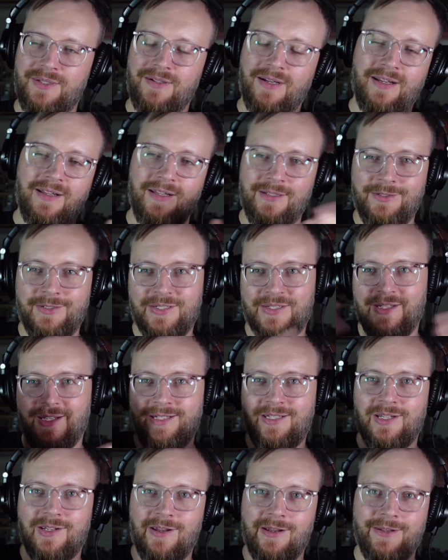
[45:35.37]
I just like
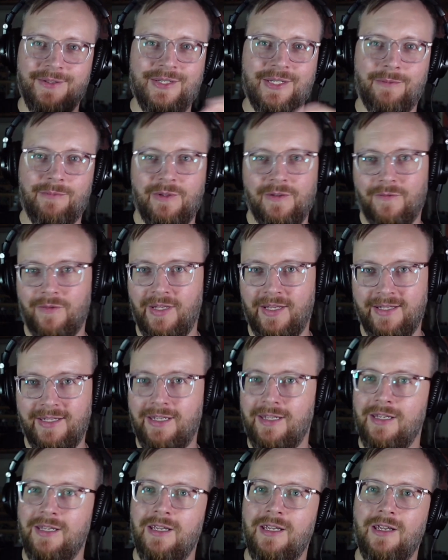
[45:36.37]
the concept of like,
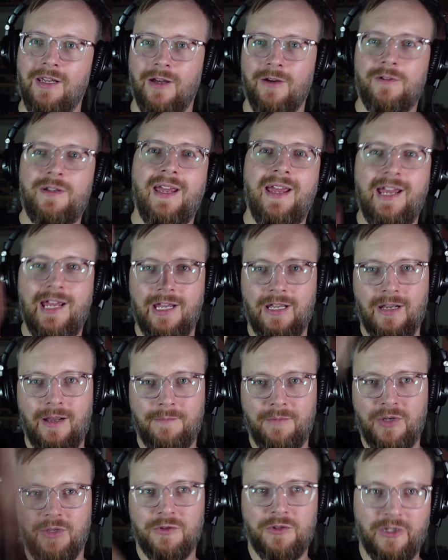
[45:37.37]
okay, and I'm
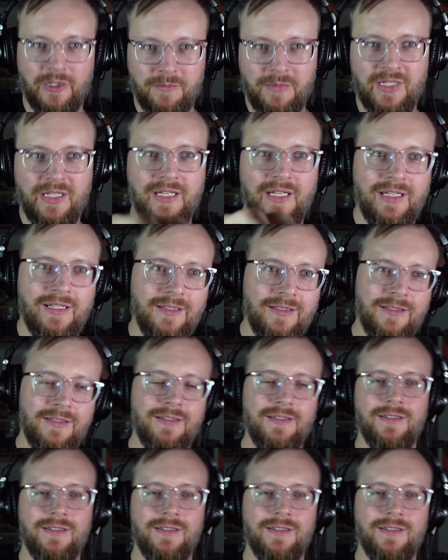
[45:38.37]
contributing,